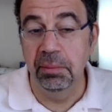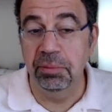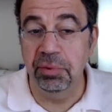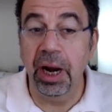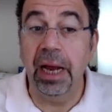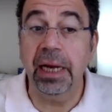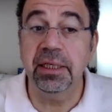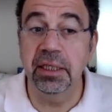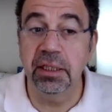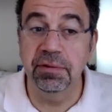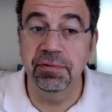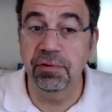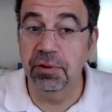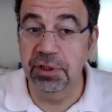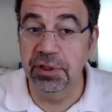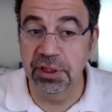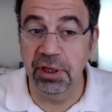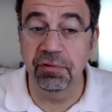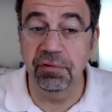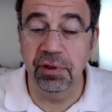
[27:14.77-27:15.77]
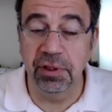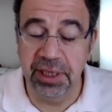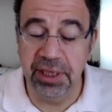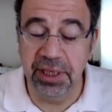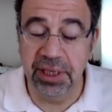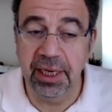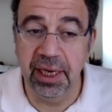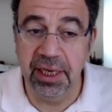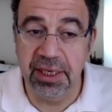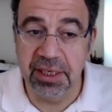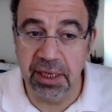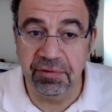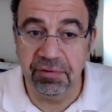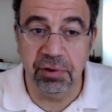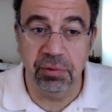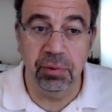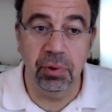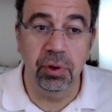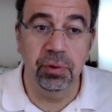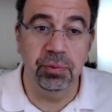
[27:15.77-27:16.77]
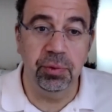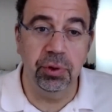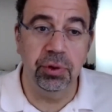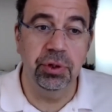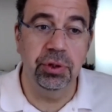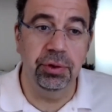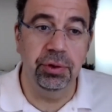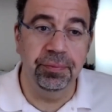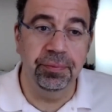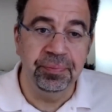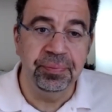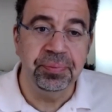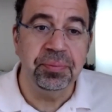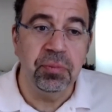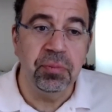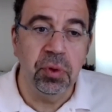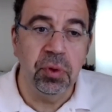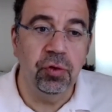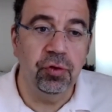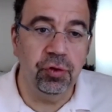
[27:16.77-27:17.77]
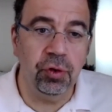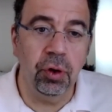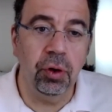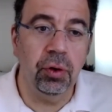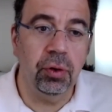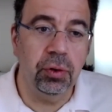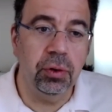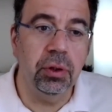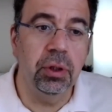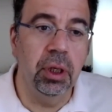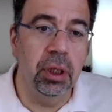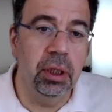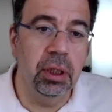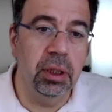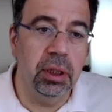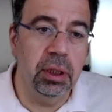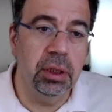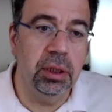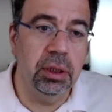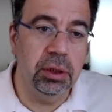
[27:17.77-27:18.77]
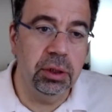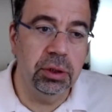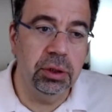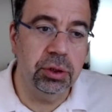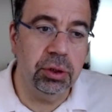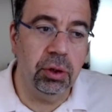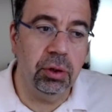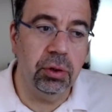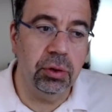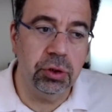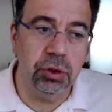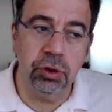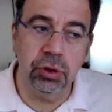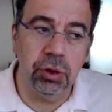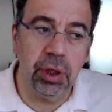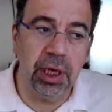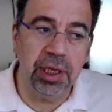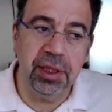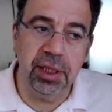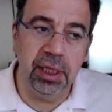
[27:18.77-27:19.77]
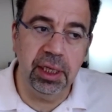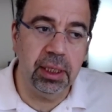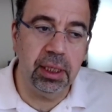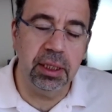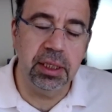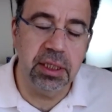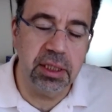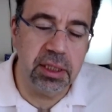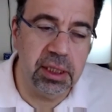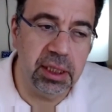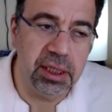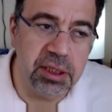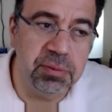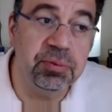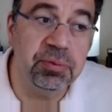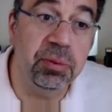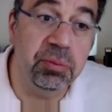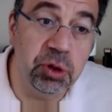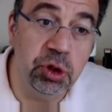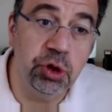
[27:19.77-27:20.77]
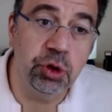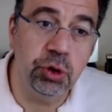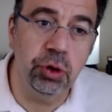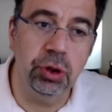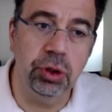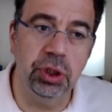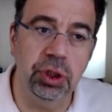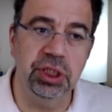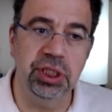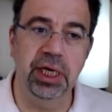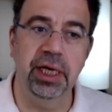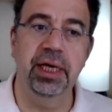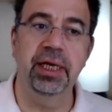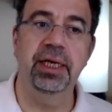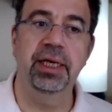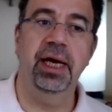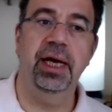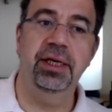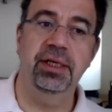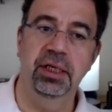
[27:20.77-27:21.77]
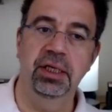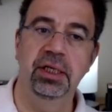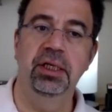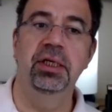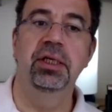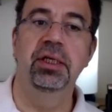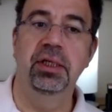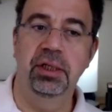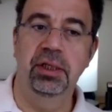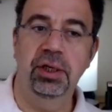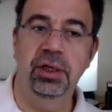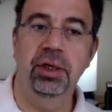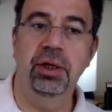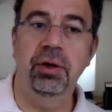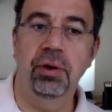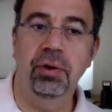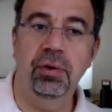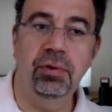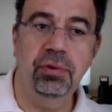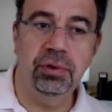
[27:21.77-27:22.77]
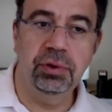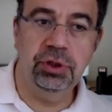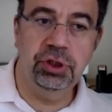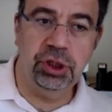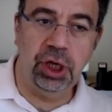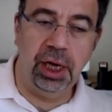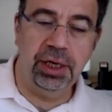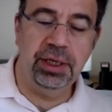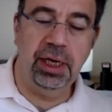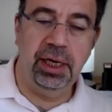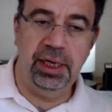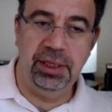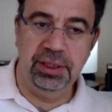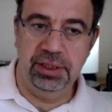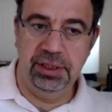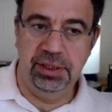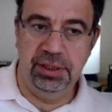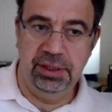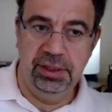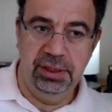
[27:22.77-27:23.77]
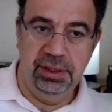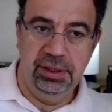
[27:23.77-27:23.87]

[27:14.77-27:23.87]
practiced for several decades after World War II. So I think it's premature to say that, you know, China has